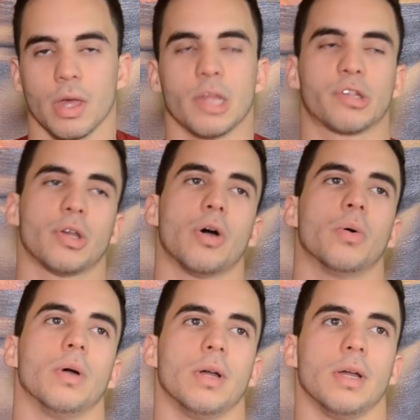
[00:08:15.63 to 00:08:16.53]

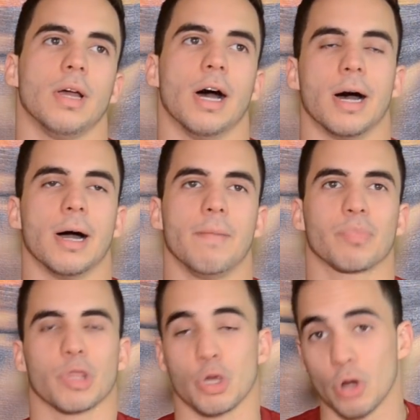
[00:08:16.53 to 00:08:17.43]
So,
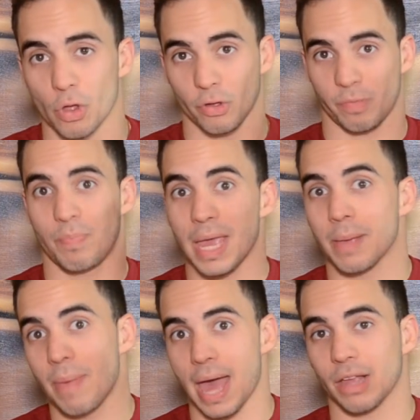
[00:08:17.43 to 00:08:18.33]
those
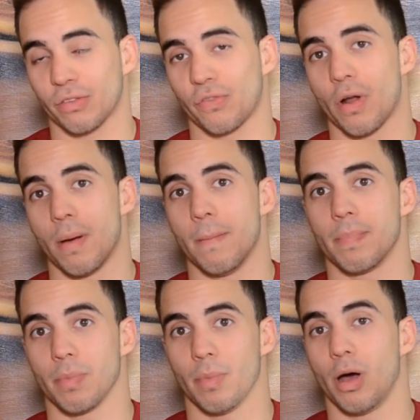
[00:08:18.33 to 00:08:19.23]
big bags
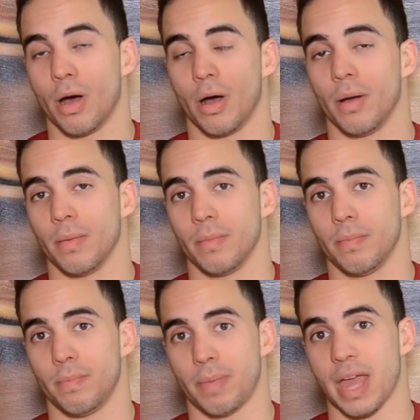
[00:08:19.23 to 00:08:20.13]
from
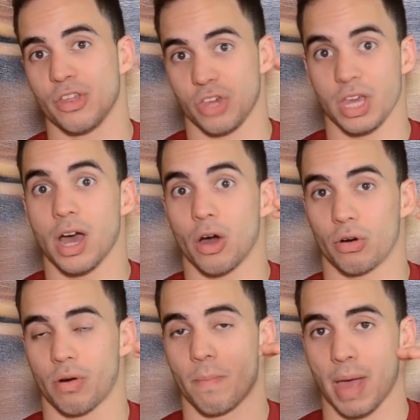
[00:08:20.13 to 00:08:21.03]
Pangea
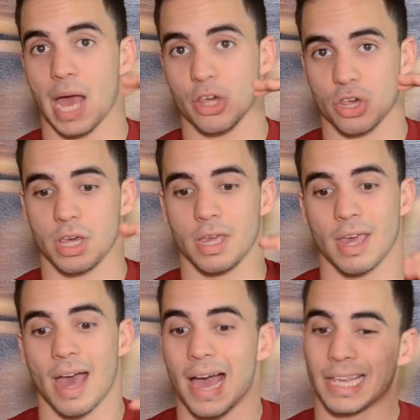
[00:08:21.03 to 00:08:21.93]
or Rapashi,
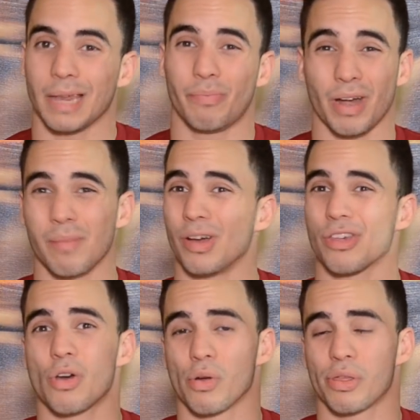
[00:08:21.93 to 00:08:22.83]
I could pretty
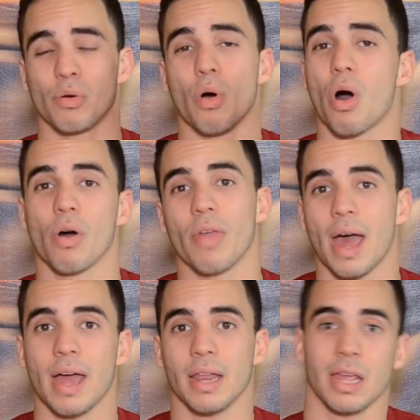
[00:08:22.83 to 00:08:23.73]
much go through all
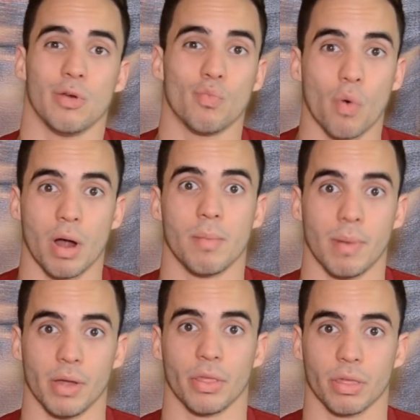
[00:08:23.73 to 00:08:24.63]
that in 1
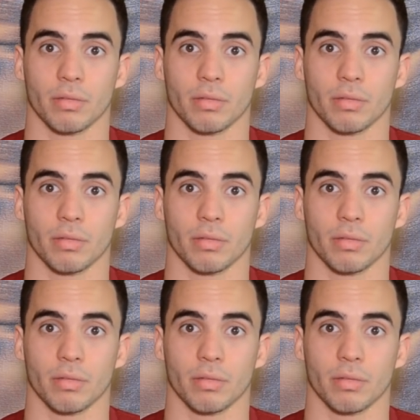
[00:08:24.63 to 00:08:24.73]
month.